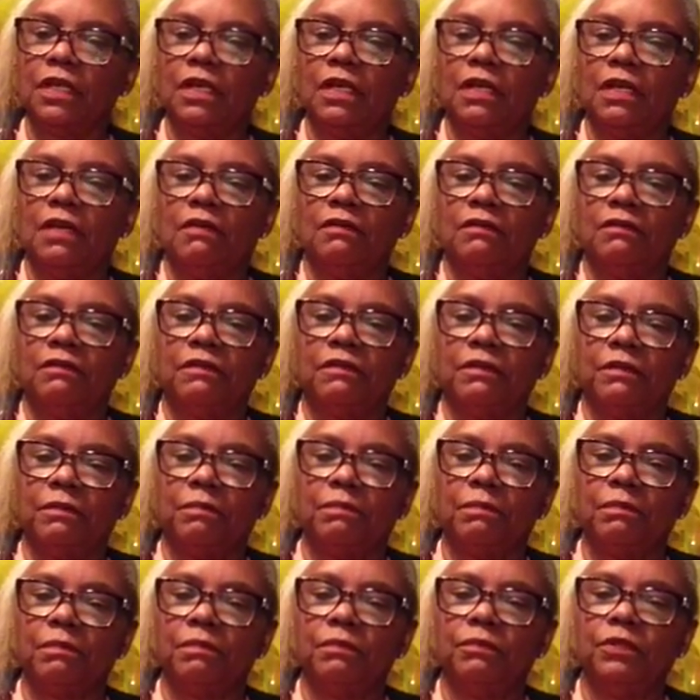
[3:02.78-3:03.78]
for,
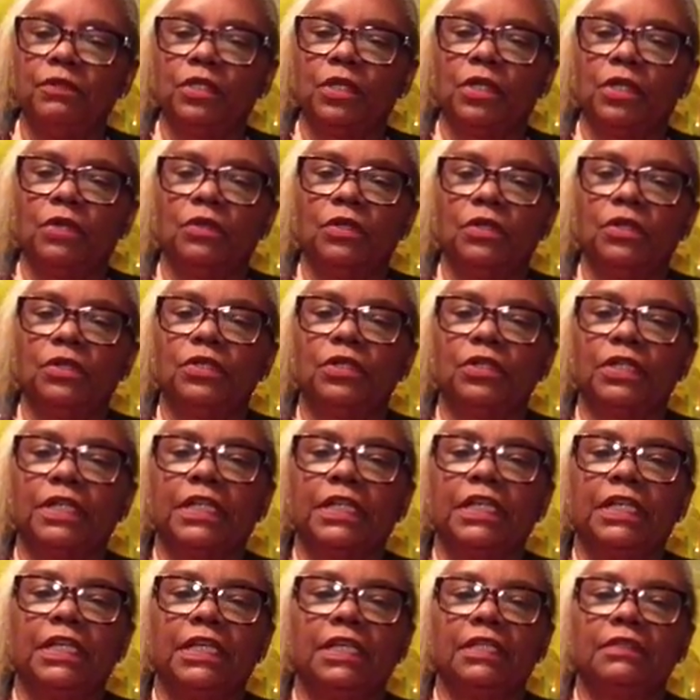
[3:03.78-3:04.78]
you know,
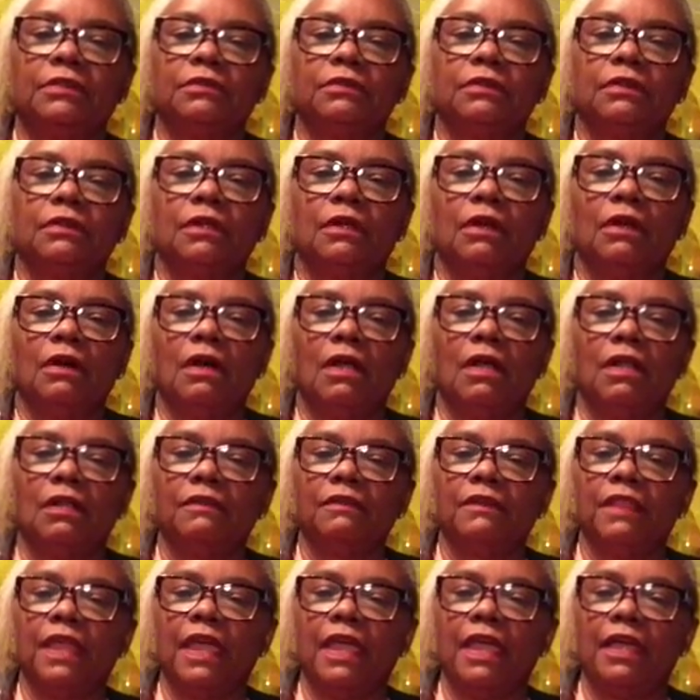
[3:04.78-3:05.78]
cooking and all
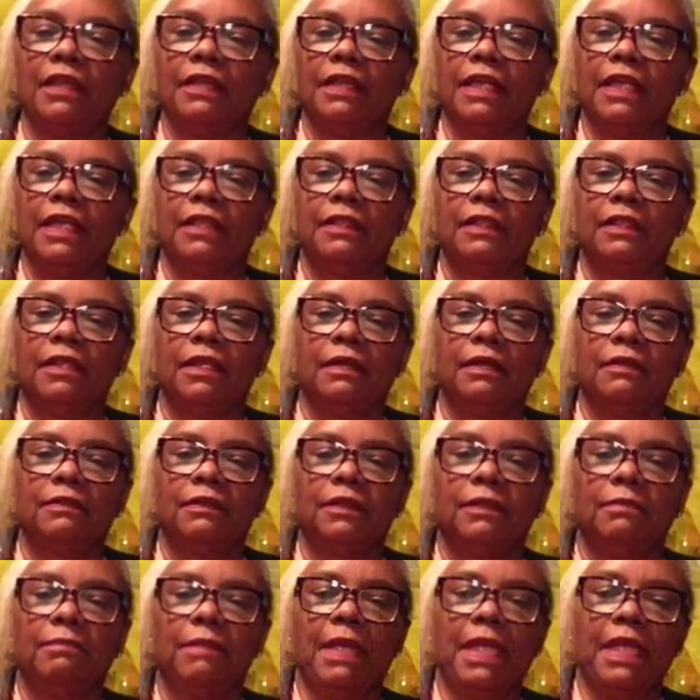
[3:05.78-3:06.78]
of that, and that
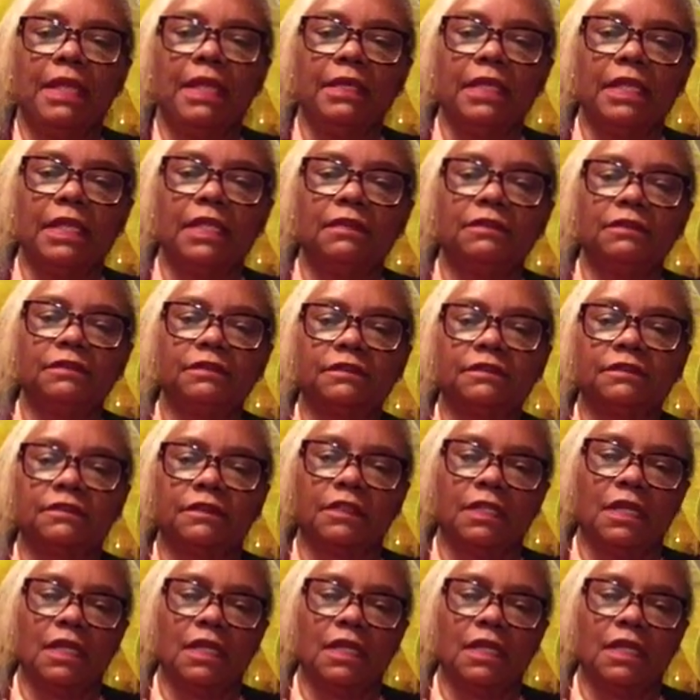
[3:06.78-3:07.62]
the mayonnaise,